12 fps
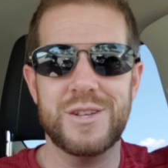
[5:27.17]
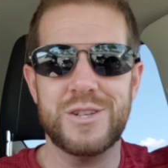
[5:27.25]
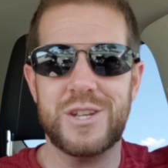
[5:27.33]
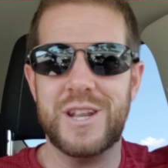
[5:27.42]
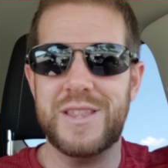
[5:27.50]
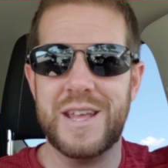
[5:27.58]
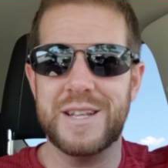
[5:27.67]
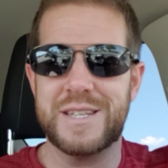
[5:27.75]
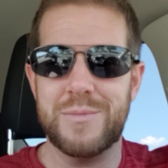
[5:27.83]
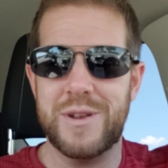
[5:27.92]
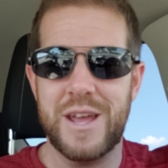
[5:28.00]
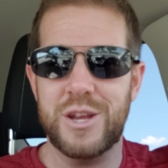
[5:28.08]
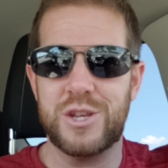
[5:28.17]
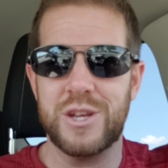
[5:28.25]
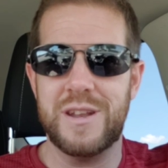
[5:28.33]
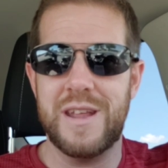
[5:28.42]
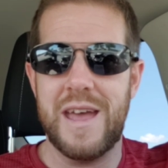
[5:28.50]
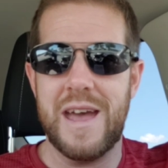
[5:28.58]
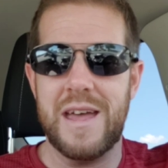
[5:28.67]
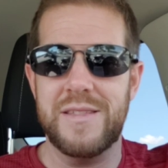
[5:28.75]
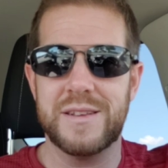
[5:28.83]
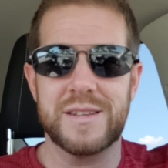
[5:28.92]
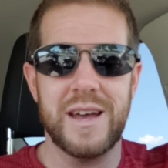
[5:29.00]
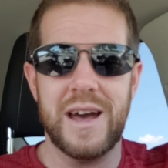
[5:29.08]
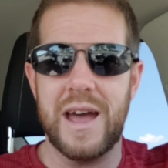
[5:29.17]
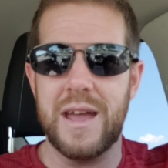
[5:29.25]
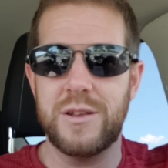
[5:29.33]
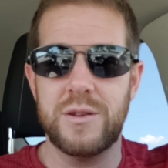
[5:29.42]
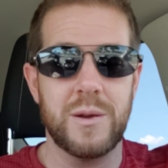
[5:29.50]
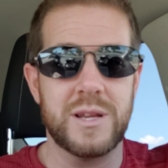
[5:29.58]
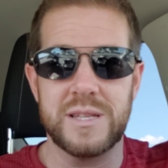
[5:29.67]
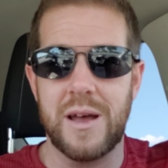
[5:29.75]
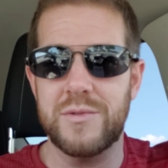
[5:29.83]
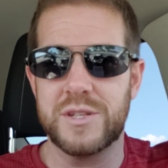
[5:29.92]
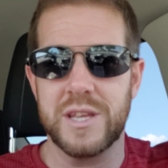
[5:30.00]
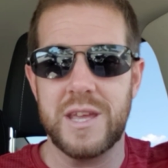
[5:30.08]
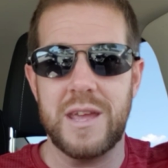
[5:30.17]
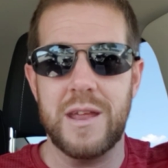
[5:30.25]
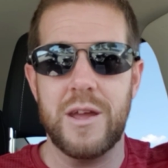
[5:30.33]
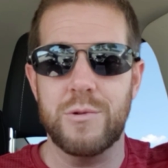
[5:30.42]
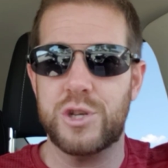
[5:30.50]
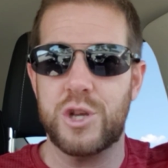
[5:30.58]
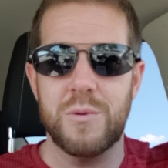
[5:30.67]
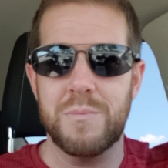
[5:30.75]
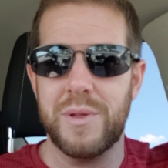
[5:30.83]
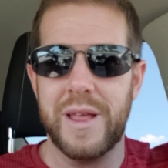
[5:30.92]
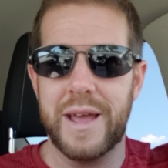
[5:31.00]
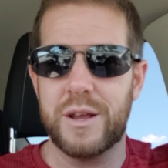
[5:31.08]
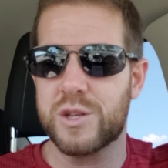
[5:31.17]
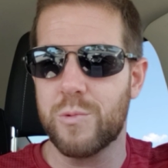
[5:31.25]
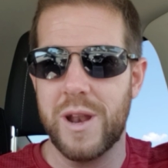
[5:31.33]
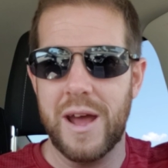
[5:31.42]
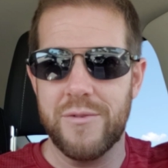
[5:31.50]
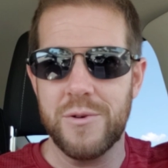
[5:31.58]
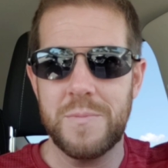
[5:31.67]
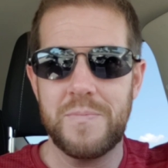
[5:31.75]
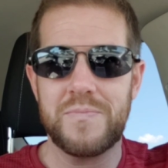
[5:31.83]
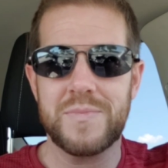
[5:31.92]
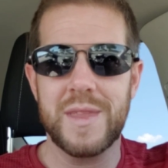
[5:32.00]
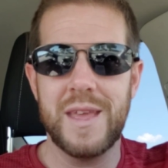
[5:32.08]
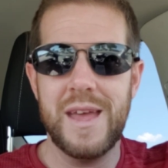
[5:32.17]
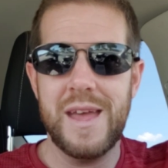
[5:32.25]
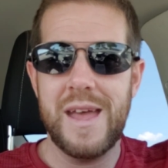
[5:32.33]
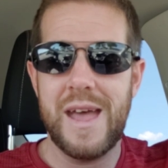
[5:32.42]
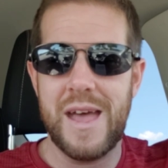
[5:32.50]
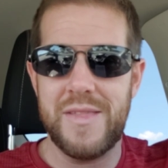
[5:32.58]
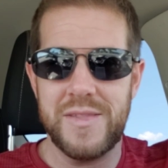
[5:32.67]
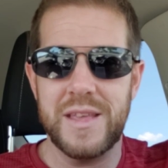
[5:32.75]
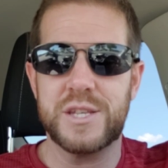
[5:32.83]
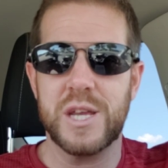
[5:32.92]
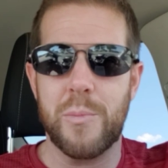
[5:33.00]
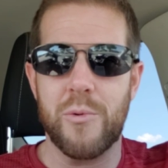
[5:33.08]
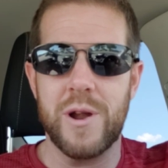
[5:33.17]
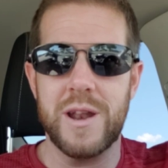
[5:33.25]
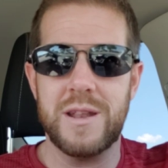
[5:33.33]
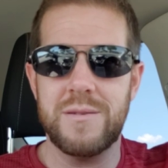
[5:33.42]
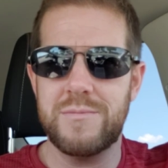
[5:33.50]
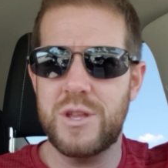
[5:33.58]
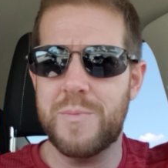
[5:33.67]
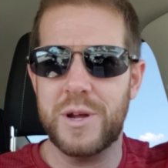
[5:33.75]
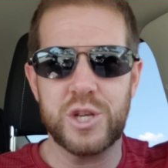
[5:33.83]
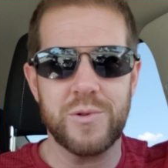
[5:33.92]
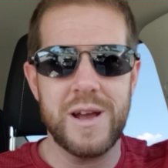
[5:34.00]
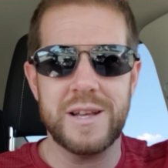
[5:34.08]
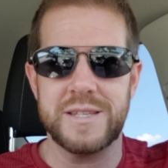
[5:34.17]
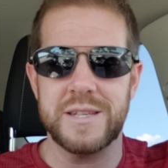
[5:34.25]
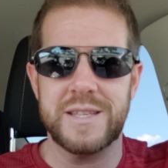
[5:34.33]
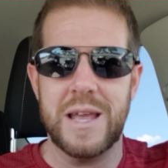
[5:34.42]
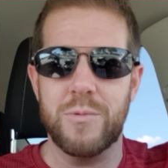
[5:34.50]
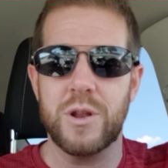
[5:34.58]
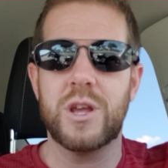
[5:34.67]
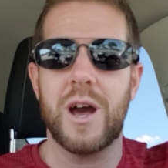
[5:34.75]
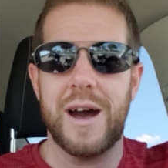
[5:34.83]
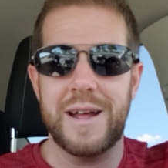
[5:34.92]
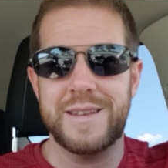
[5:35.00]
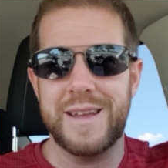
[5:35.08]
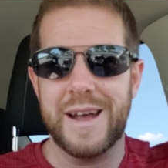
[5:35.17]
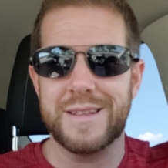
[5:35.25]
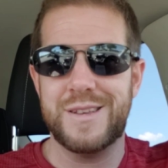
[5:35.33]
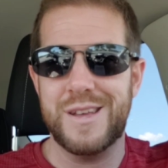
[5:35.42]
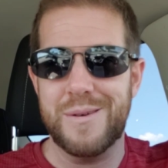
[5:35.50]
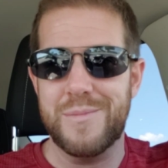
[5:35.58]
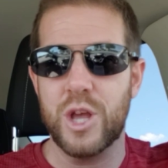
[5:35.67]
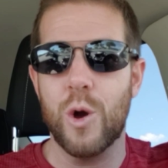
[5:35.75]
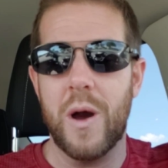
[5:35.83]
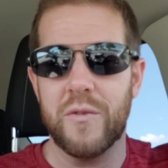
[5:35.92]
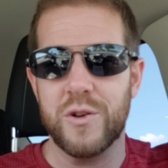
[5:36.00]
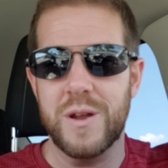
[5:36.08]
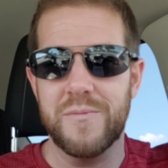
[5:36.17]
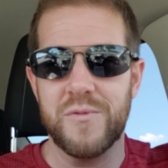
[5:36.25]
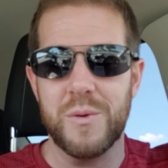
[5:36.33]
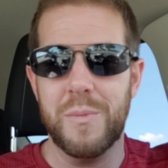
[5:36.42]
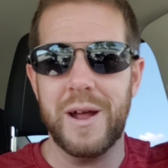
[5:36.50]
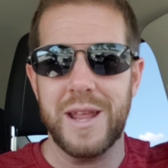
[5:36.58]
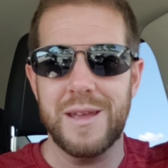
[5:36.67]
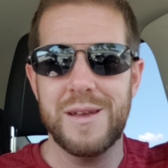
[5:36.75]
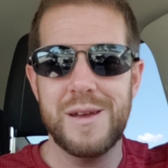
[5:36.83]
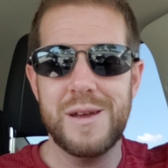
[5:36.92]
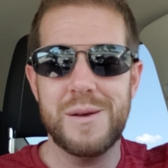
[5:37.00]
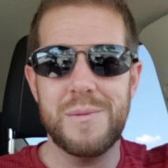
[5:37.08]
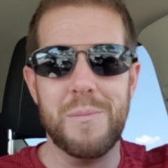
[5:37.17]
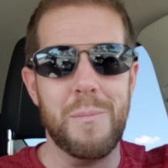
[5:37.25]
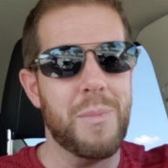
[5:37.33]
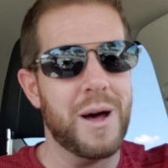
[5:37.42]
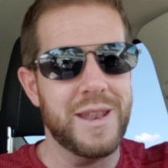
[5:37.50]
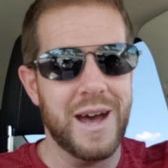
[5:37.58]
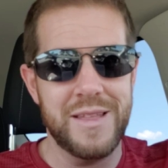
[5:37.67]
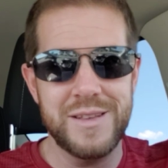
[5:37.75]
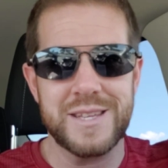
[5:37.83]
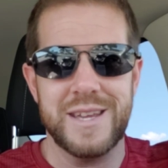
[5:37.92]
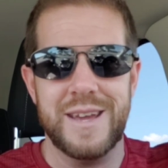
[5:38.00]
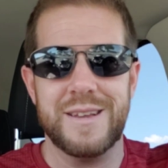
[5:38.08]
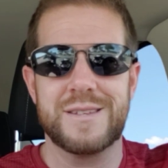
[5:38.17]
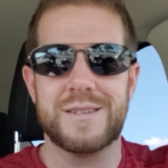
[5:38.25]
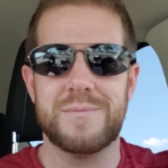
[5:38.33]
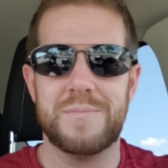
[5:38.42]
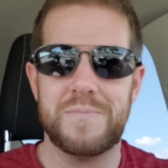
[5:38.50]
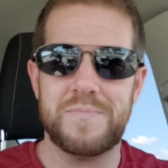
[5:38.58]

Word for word: she did the insemination, and this guy, because obviously, you know, he was shooting blanks or whatever, and then they separated, you bet your ass the state would contact him and go after him for the money. But not in this case.